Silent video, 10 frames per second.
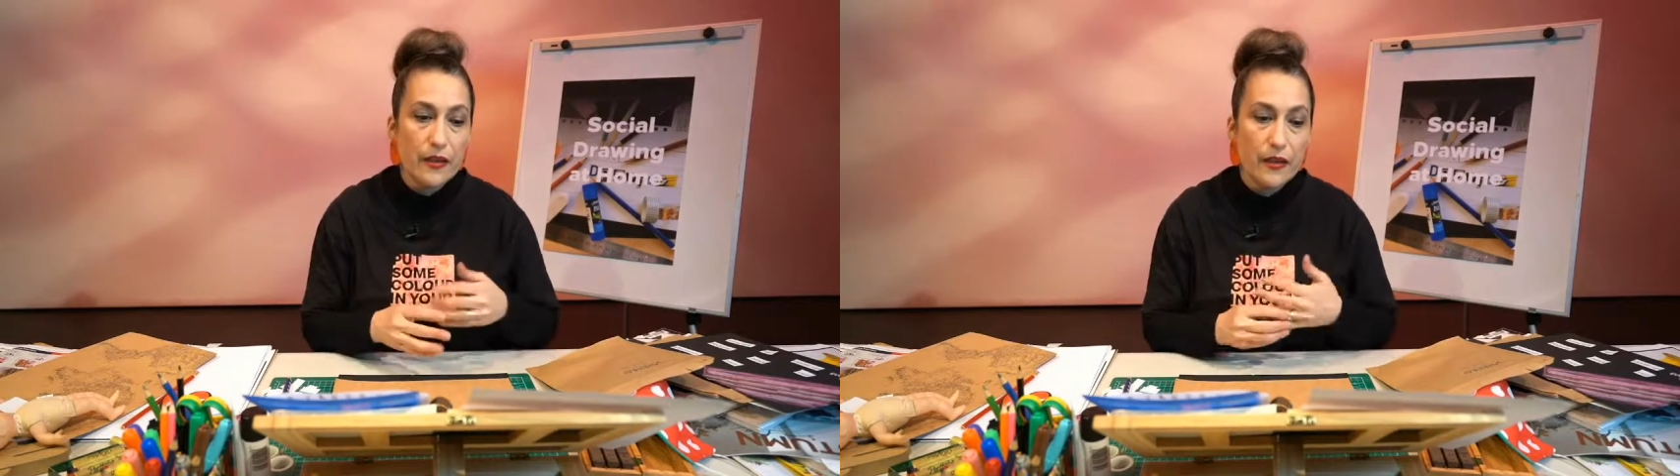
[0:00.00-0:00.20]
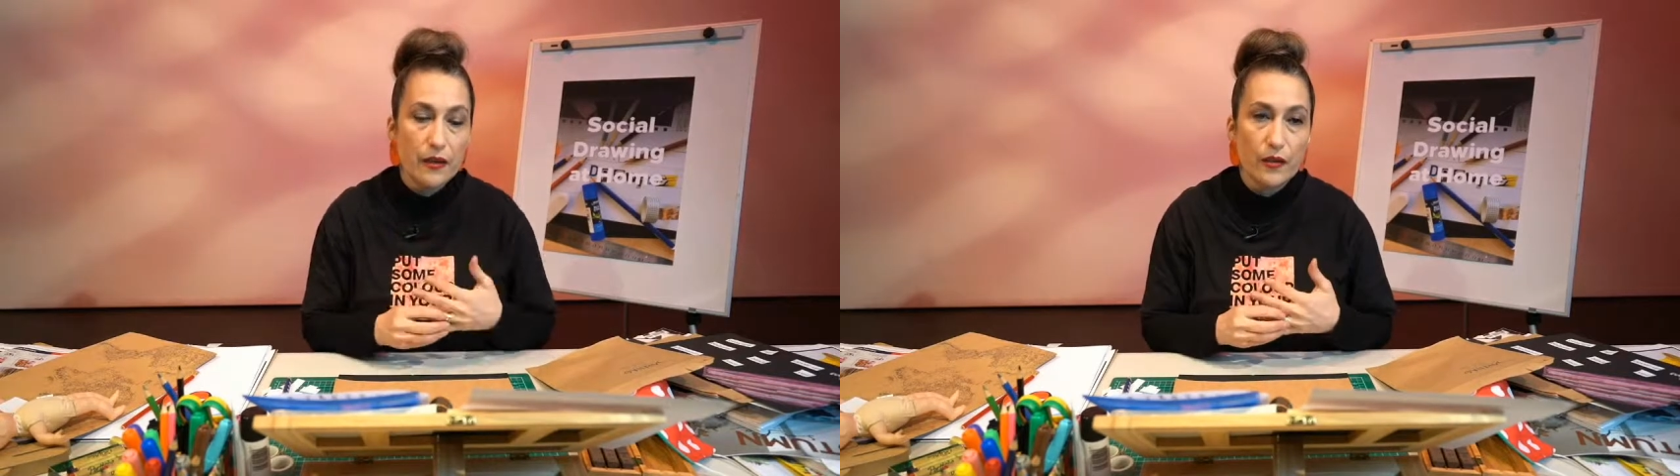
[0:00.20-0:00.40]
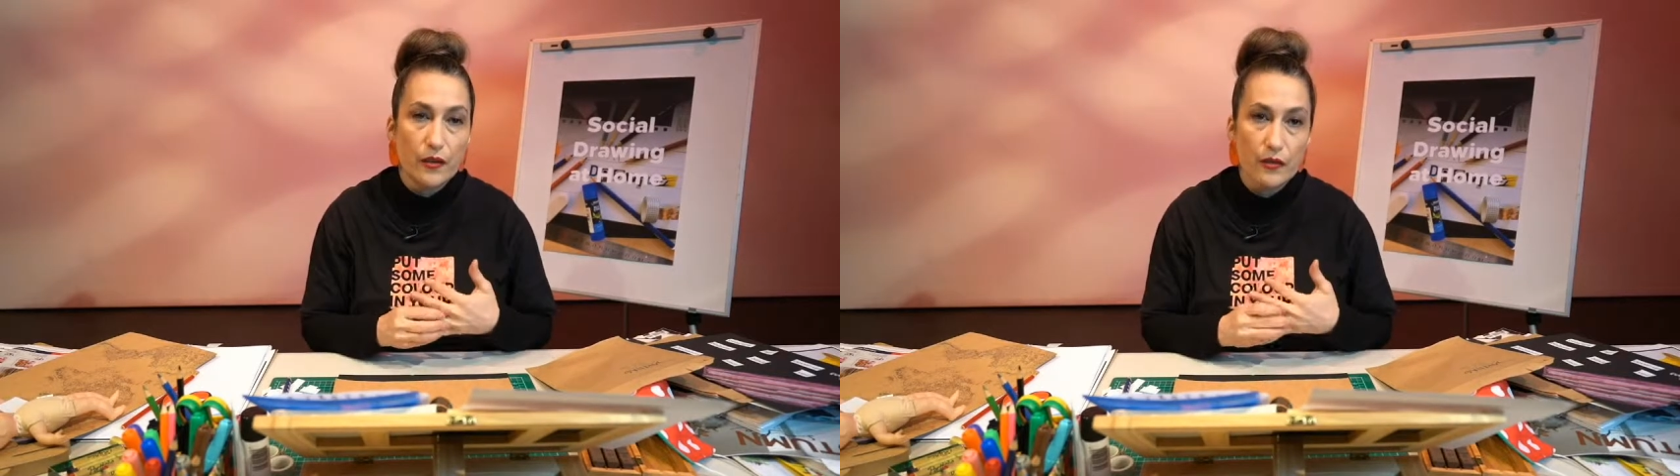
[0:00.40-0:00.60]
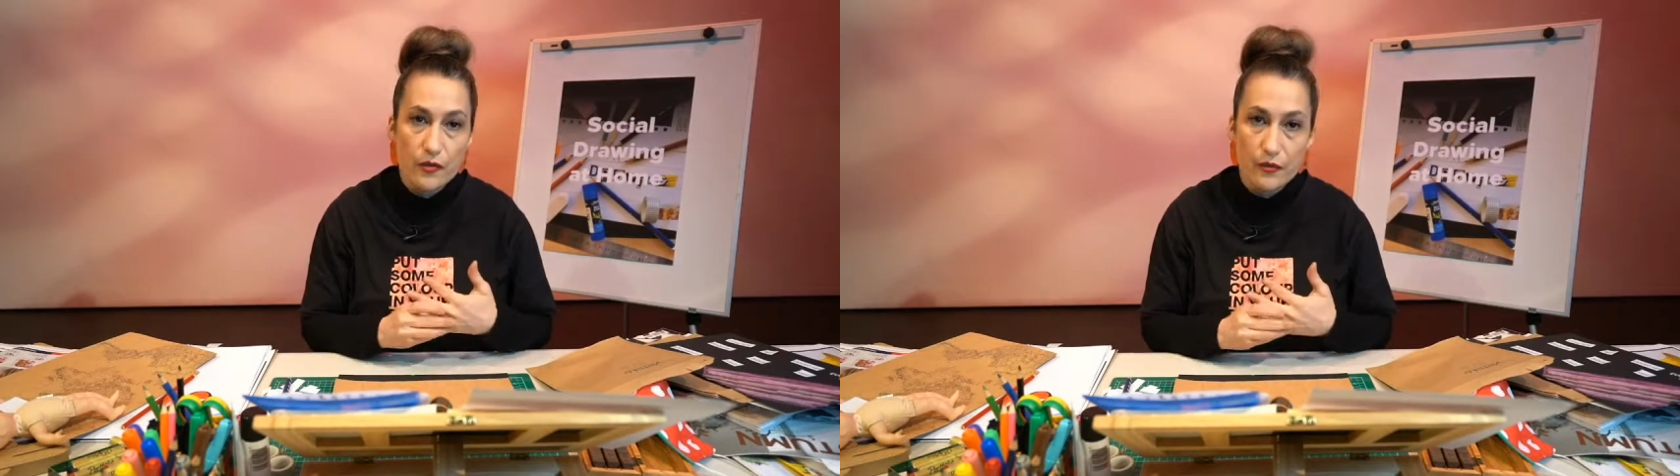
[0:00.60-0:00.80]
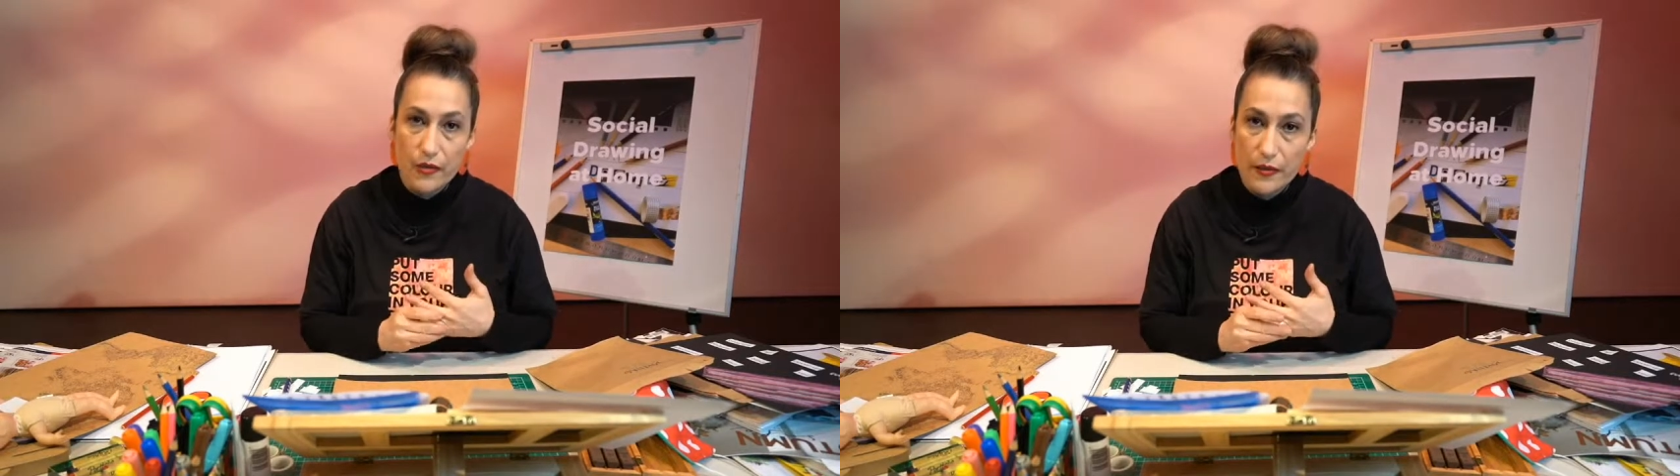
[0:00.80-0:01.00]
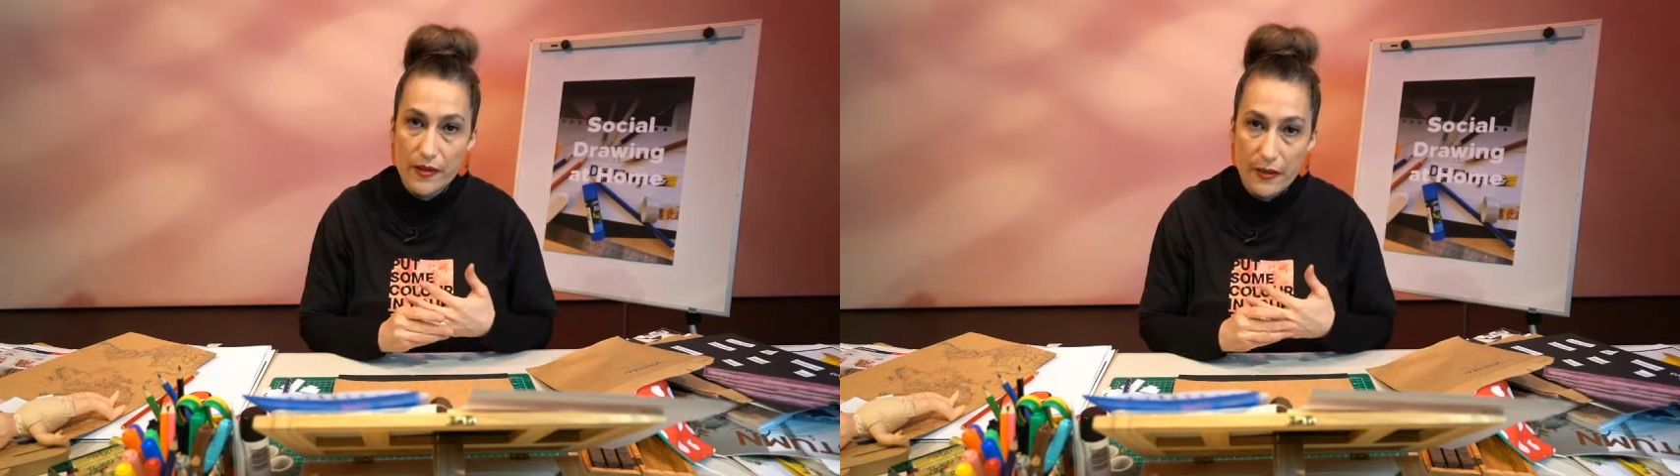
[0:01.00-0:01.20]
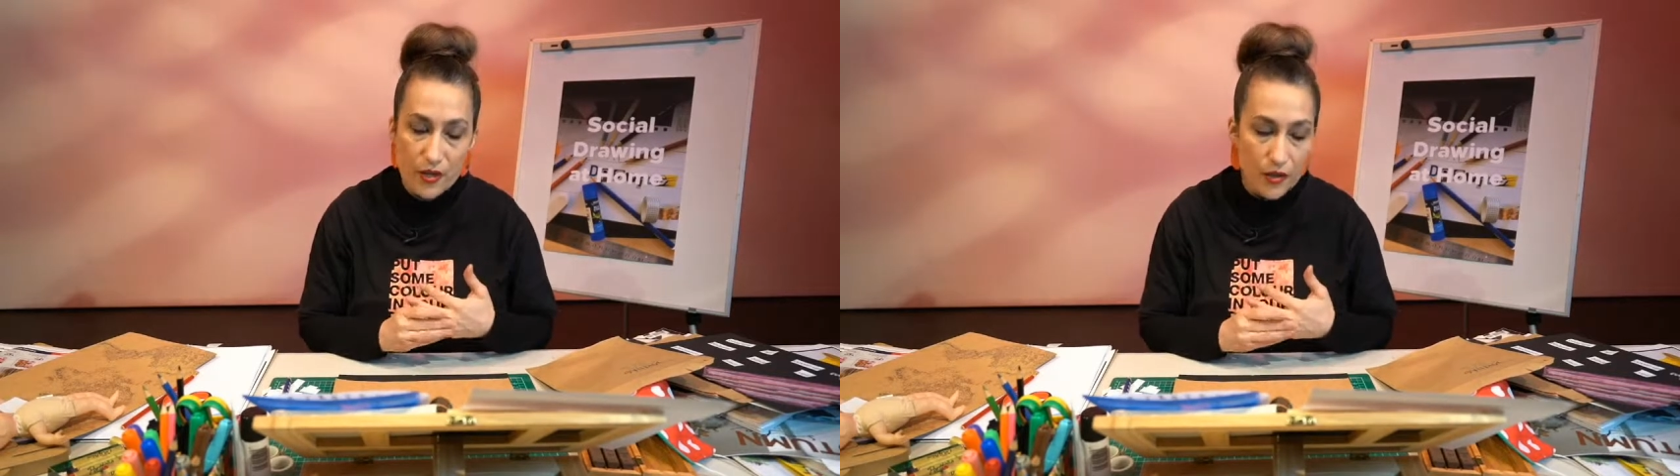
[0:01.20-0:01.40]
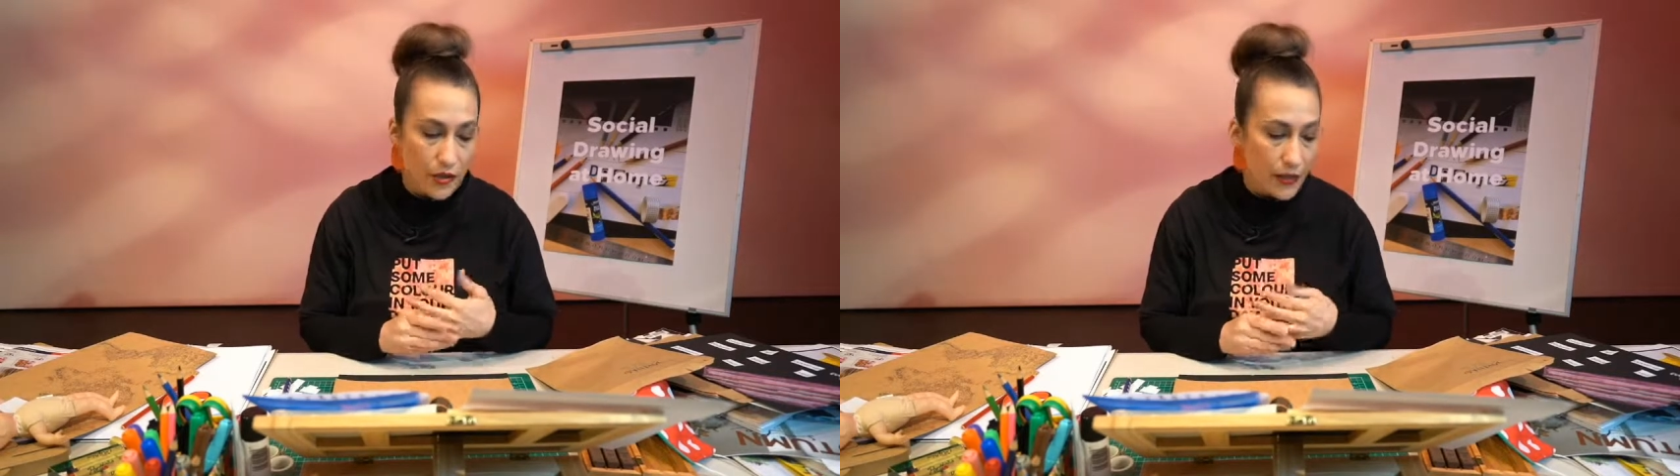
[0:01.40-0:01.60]
the online virtual tour, as I
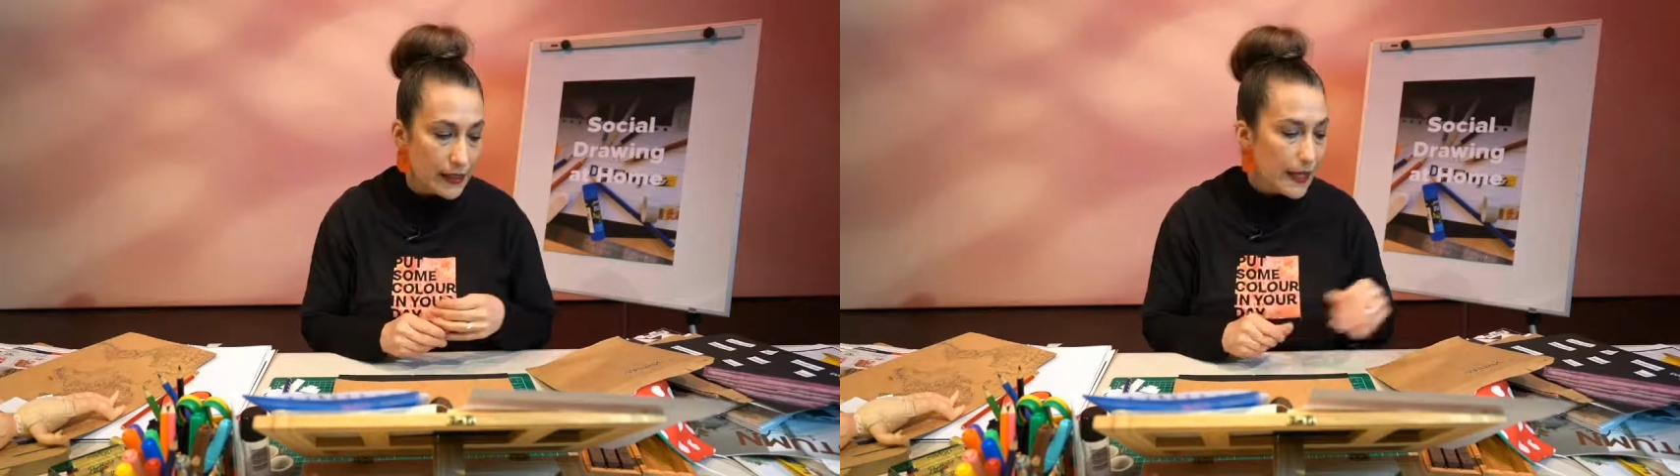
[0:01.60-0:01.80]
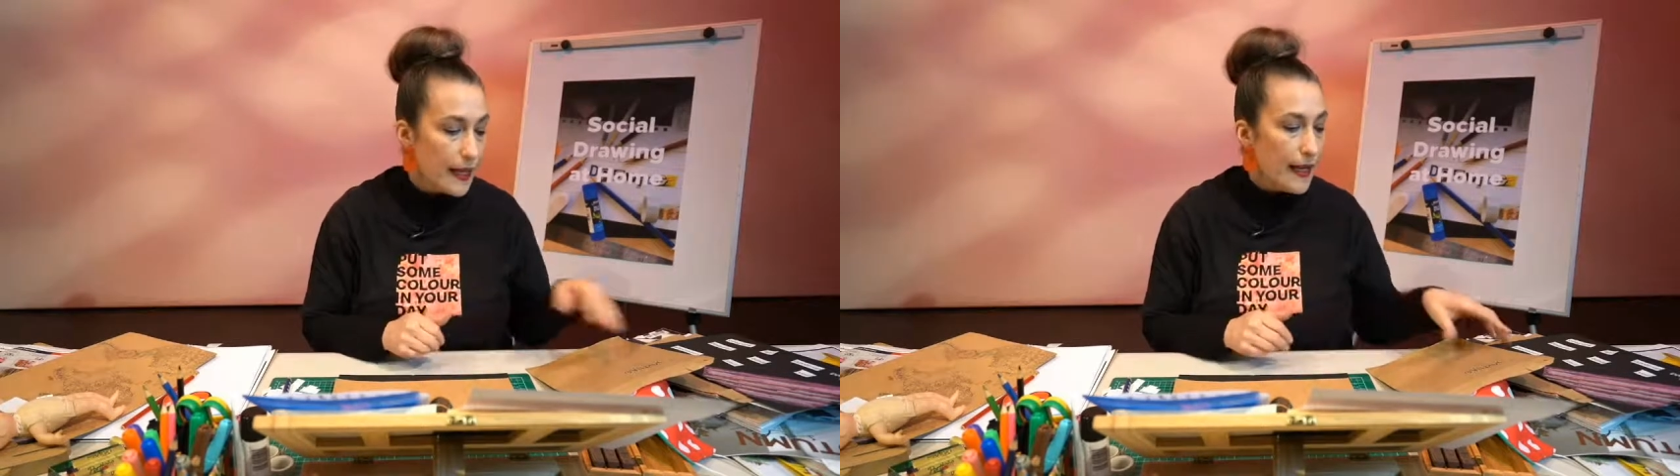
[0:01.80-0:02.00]
mentioned earlier,